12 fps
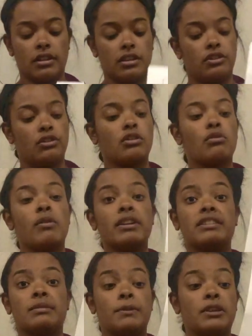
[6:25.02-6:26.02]
you're going
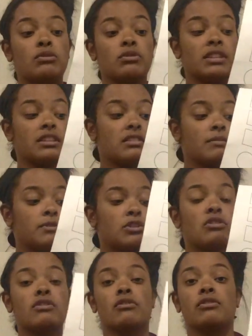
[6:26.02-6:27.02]
to be using some
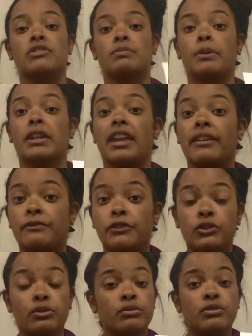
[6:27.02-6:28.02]
circles. But if
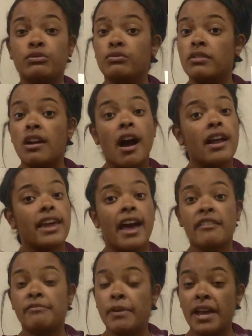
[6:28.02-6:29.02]
you do not
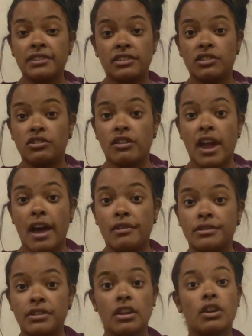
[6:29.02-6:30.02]
have pets in your
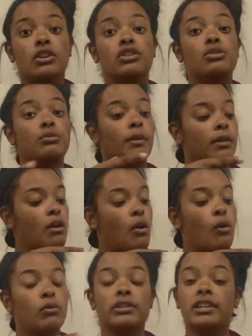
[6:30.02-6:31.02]
house, you will
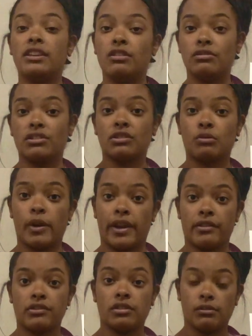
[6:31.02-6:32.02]
only use
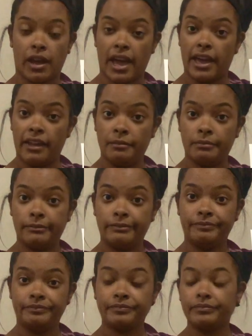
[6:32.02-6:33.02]
squares, okay?
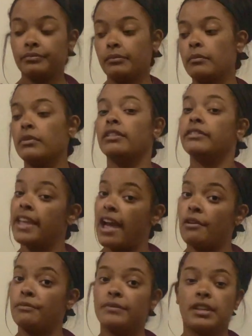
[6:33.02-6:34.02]
Now,
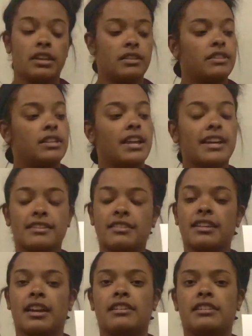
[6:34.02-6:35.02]
the next
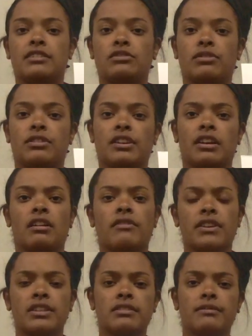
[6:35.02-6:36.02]
thing I need you to think of
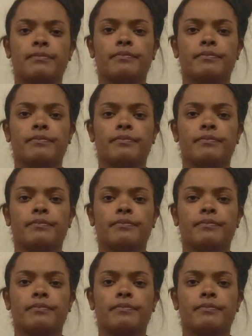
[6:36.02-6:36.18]
is,